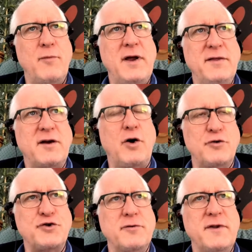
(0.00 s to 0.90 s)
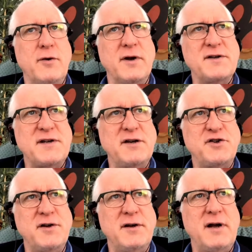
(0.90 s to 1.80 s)
in the culture of the
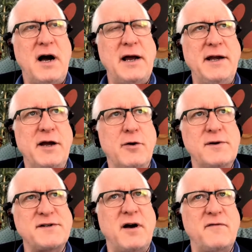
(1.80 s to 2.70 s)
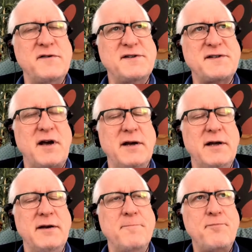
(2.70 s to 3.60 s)
organization. IDEO is often
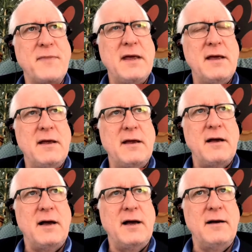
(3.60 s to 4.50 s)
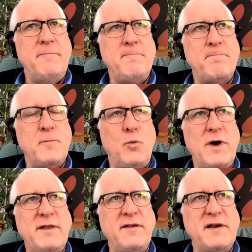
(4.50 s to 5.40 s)
cited. Uh,
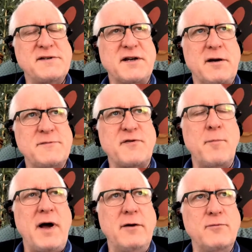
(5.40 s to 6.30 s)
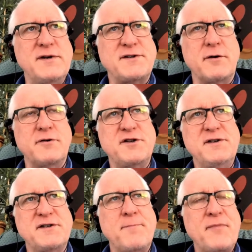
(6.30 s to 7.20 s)
one of the things that comes from my own research
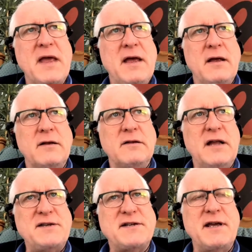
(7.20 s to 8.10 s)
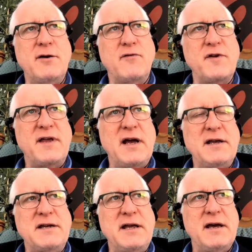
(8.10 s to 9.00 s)
is let's get over the
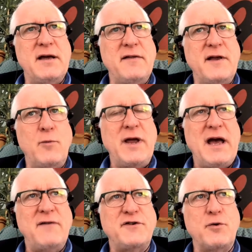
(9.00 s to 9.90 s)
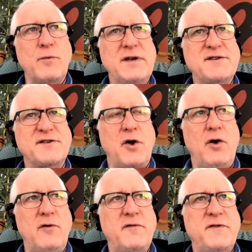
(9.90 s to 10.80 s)
idea that we have to
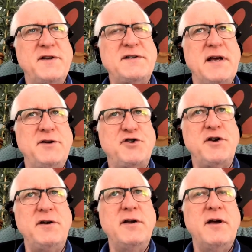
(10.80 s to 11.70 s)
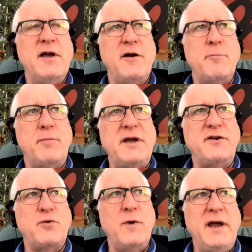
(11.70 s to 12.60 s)
resolve the tension
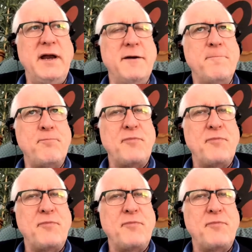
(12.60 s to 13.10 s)
between